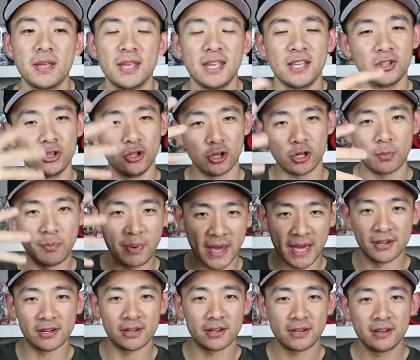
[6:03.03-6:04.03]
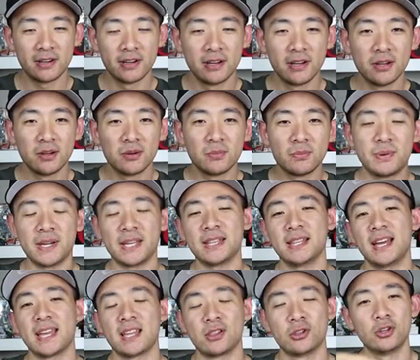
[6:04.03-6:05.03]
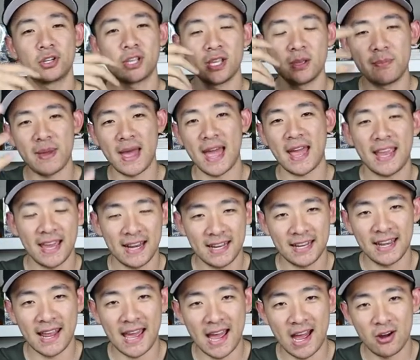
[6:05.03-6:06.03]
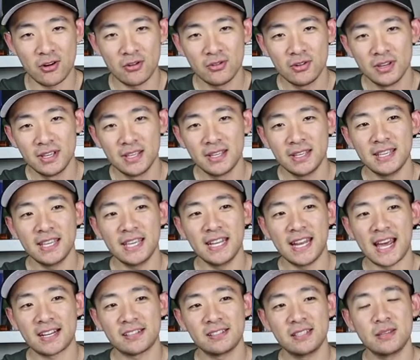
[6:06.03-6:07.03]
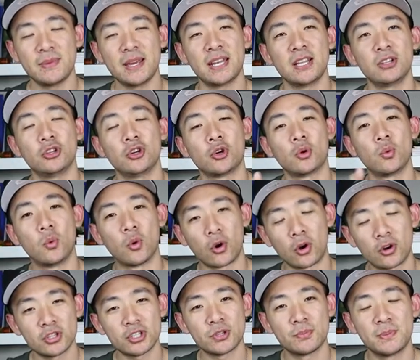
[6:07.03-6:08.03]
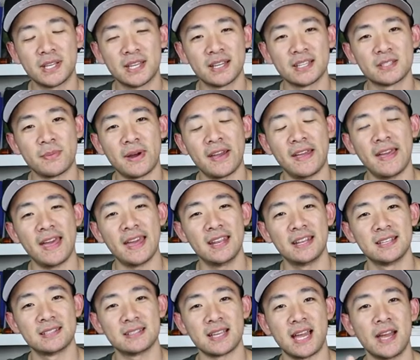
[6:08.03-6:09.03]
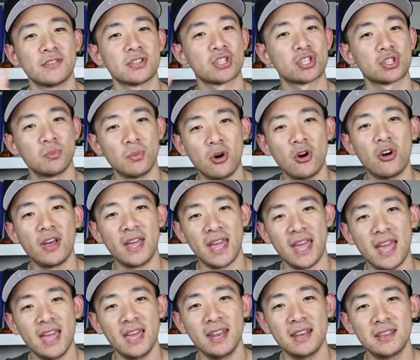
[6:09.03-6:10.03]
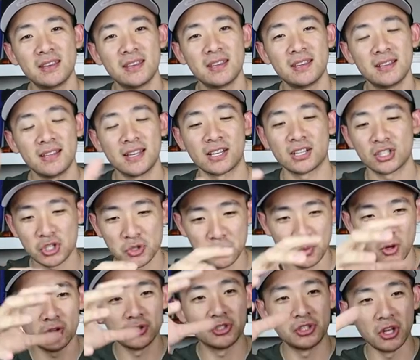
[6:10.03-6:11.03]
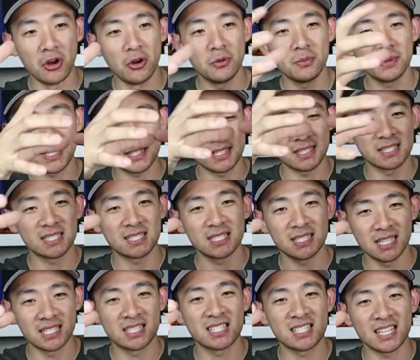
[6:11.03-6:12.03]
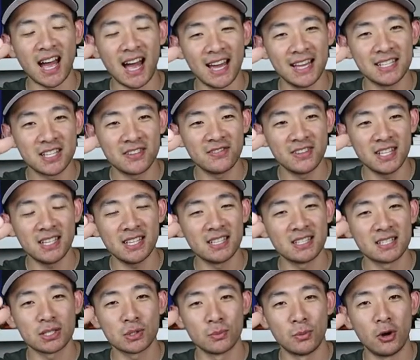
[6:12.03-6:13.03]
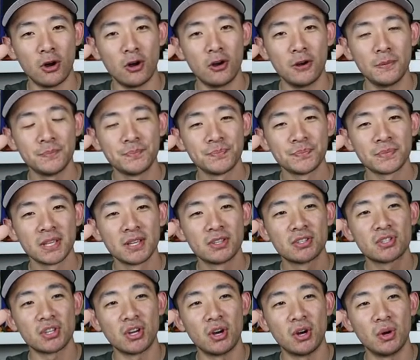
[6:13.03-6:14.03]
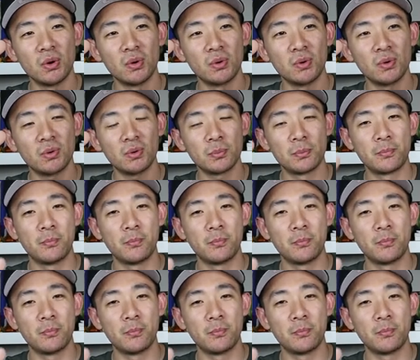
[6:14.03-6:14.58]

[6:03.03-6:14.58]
it look better, but like looking back at it now, it actually made it look worse because my head is, I have a small head, like a small dome, like the, the size of it is small. So